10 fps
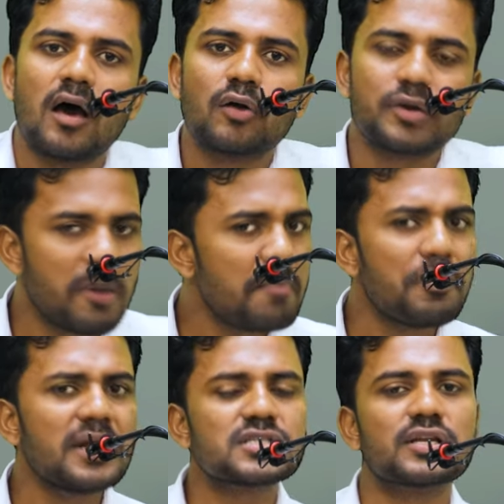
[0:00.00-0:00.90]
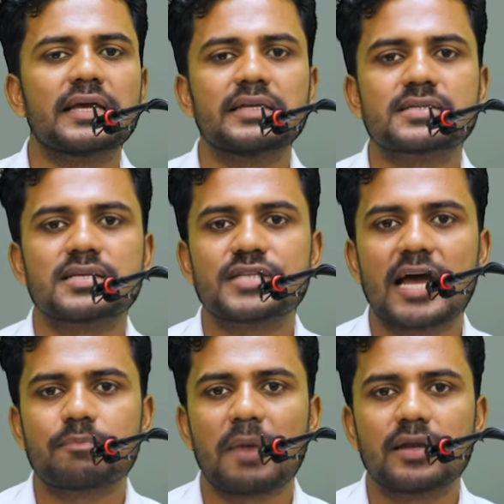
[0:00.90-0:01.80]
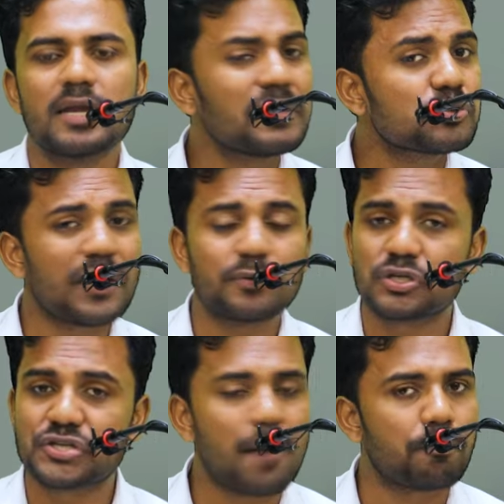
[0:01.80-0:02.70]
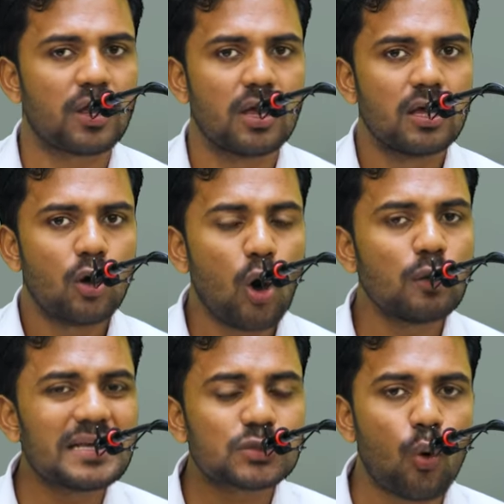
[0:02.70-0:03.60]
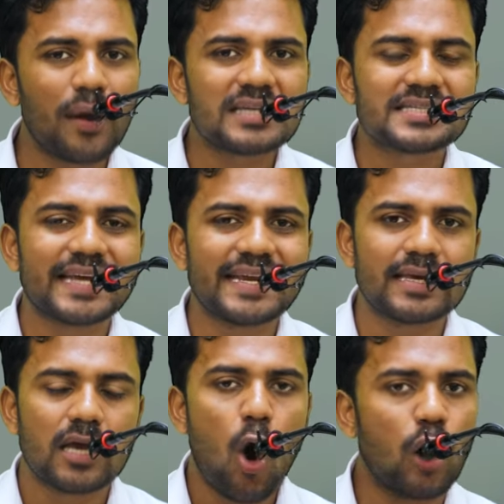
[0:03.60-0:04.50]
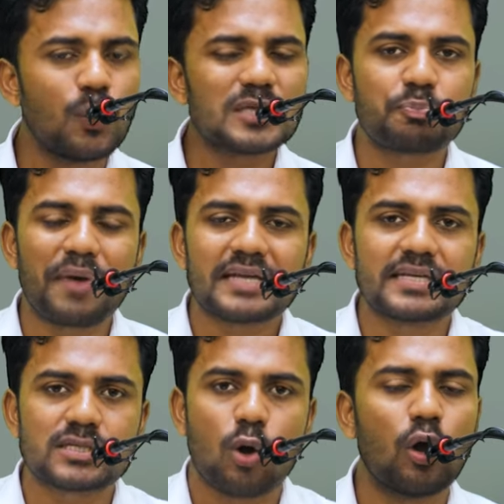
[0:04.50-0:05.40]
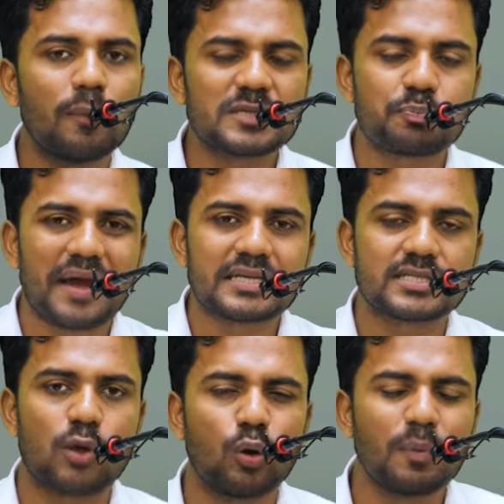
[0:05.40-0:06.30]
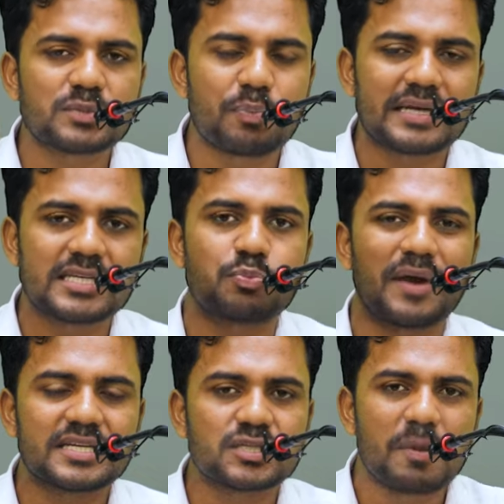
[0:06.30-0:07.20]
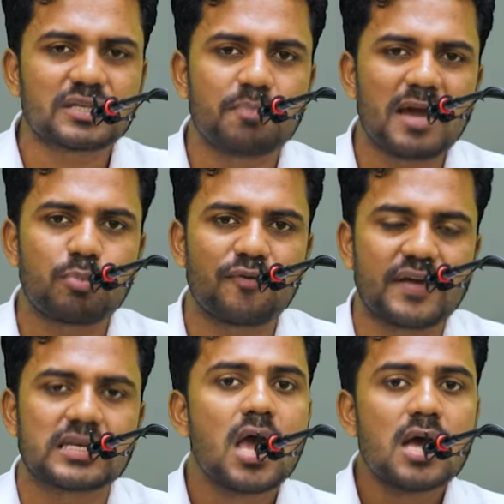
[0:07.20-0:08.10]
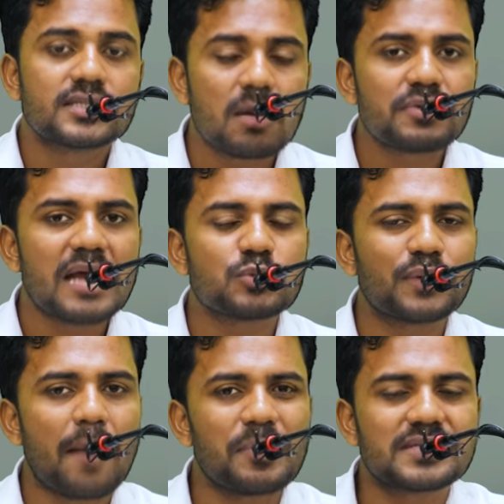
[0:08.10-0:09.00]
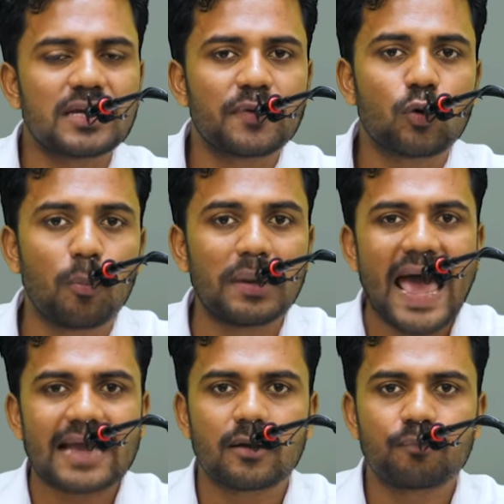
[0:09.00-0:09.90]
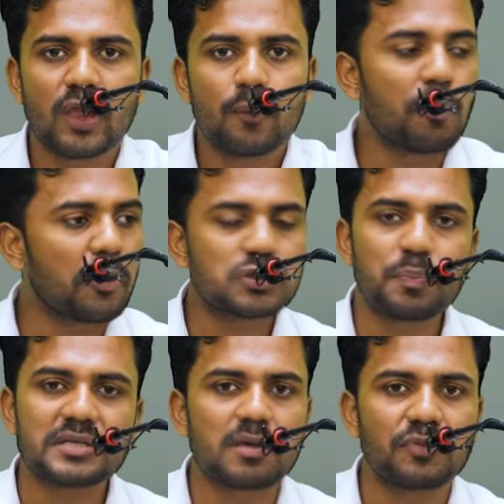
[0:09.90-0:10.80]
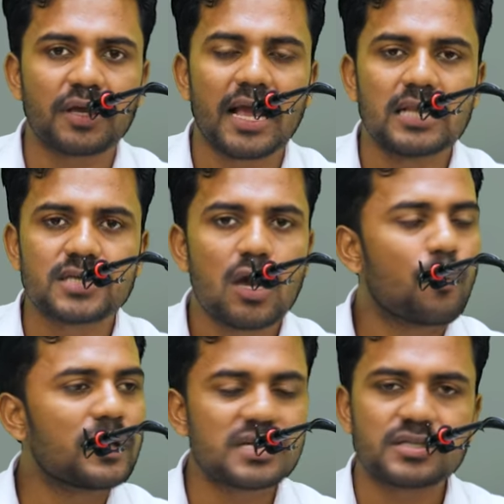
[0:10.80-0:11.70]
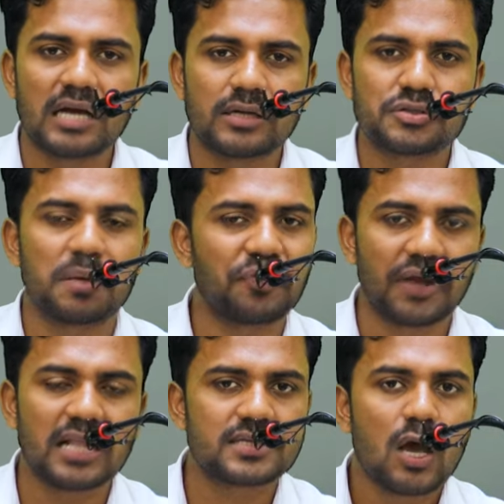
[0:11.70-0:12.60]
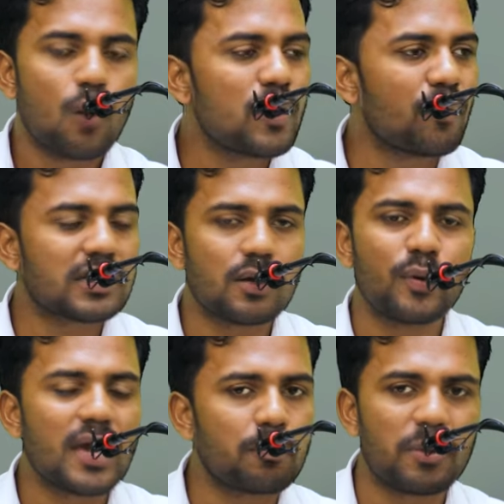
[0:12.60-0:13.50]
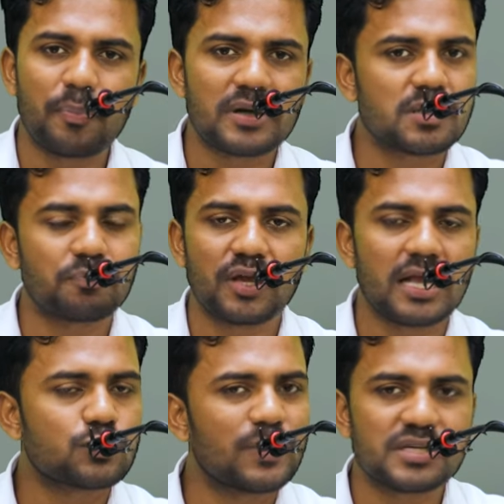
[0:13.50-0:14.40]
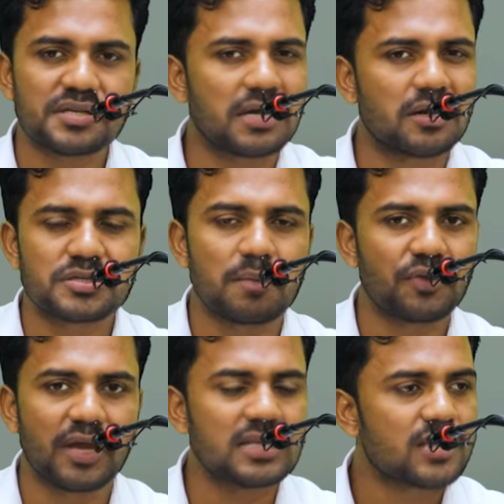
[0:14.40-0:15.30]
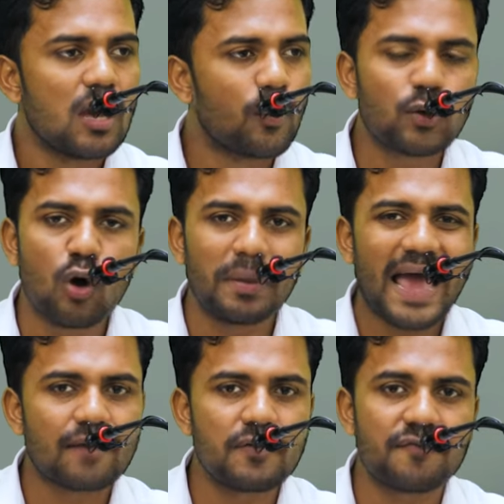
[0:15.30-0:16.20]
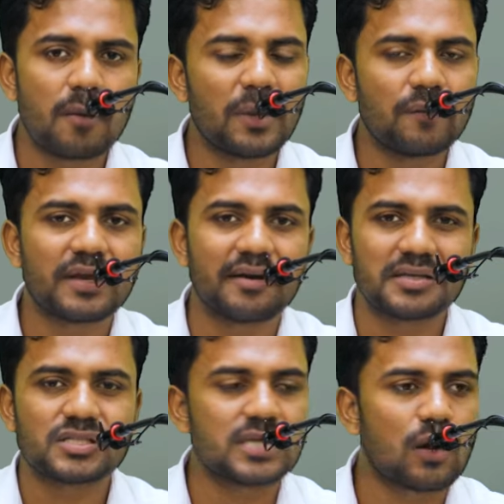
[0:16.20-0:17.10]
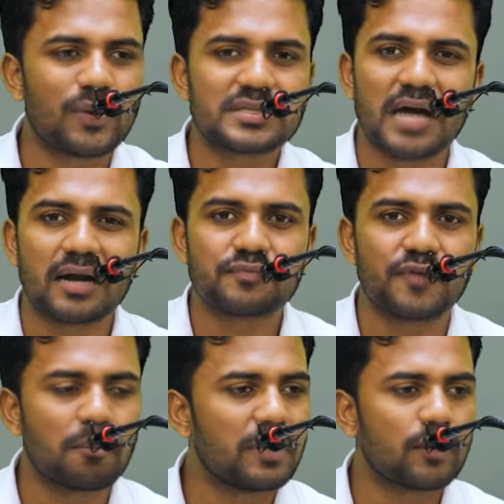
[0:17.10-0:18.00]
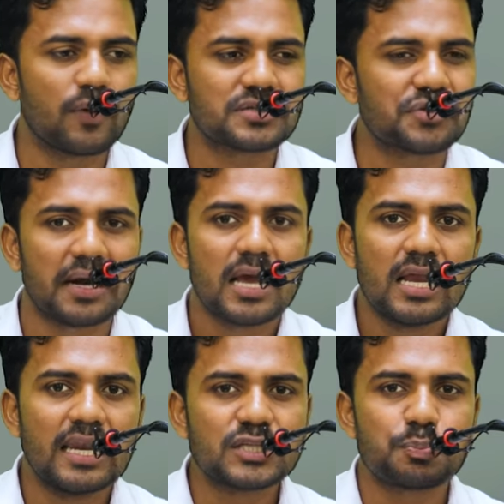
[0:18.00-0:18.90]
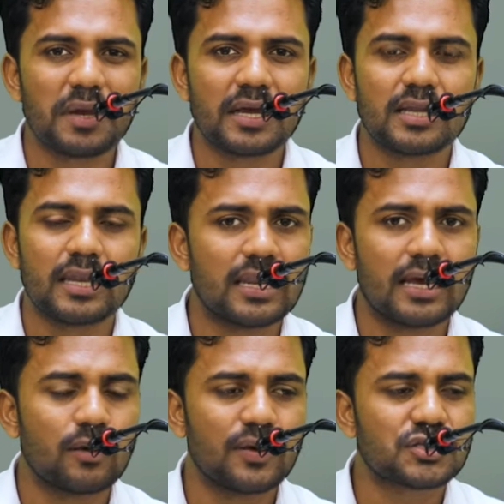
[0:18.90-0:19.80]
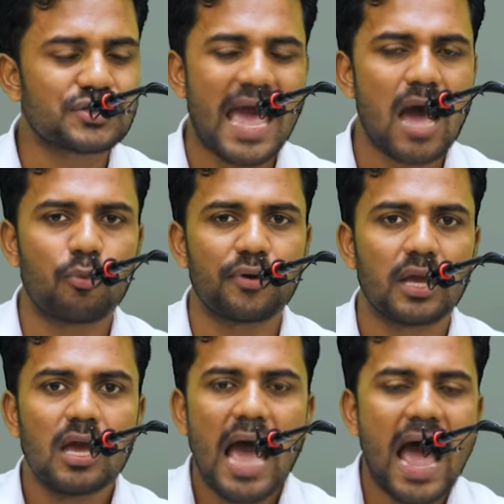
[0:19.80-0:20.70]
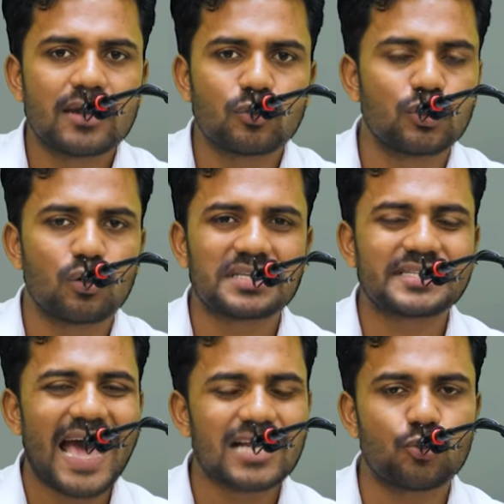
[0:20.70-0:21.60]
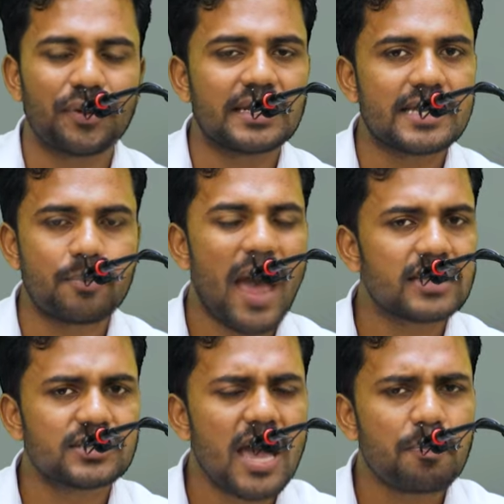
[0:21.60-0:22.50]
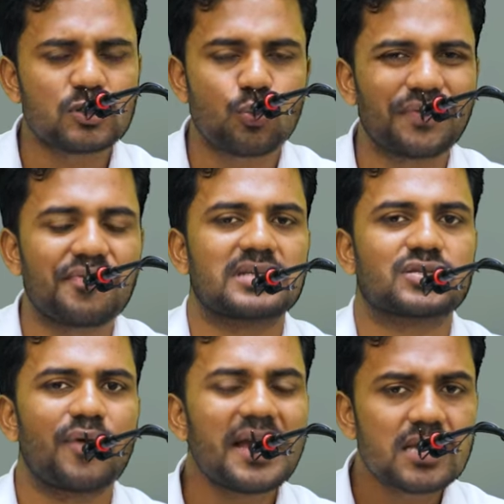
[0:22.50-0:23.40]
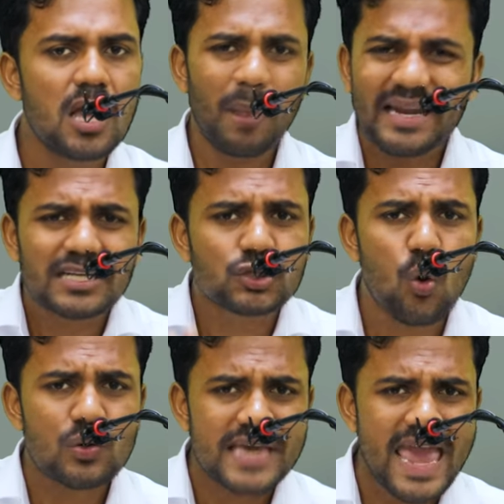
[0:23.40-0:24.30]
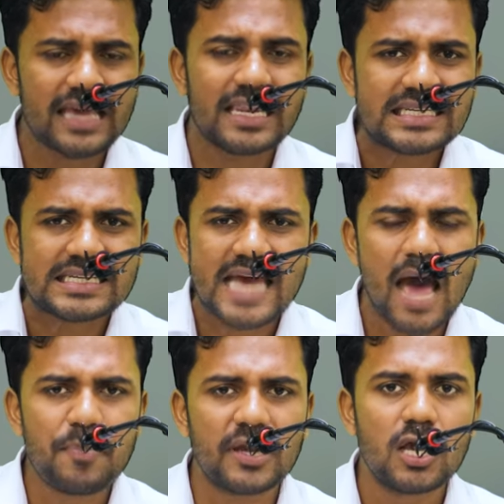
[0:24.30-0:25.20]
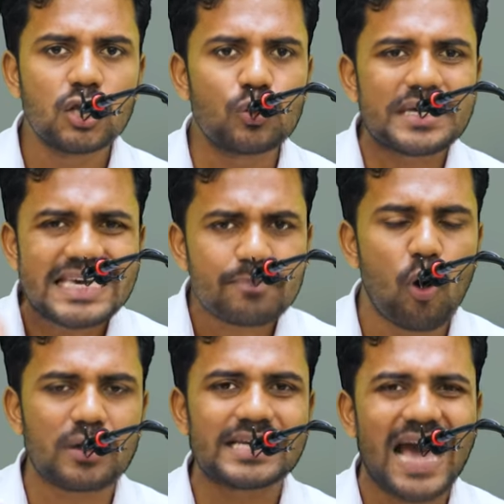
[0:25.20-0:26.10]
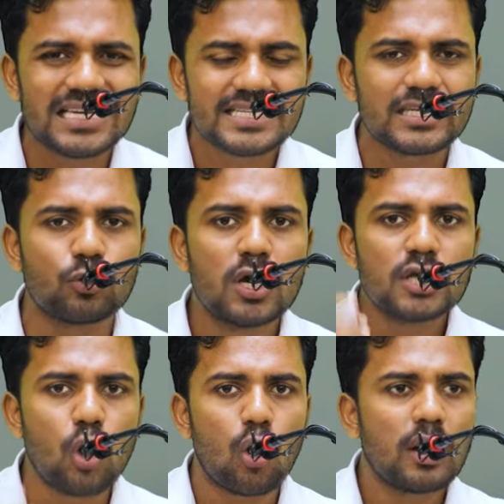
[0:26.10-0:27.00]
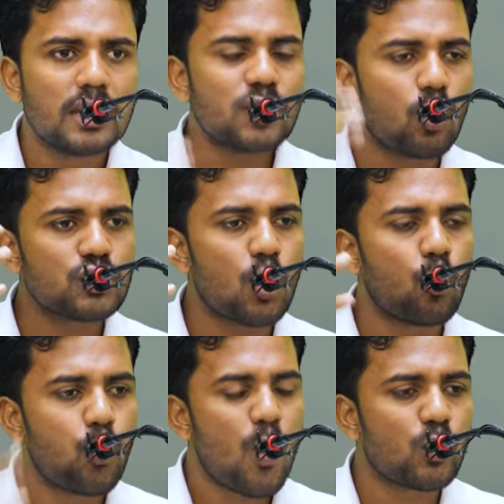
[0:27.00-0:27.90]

Remember it, ladies and gentlemen. Never try to jump. Always go and steady. Always practice. Always practice. Always practice. Practice makes a man perfect. Sometimes what happens is that we go blank. We want to speak something else, we just utter something else. We want to, we are prepared something else, we just utter something else. We go blank, we fumble, we get stuck, we start fumbling, we start lisping, uh, stammering, and you know, stuttering. It happens with us, right? But it's okay, let it happen. You keep on, continue. Your your your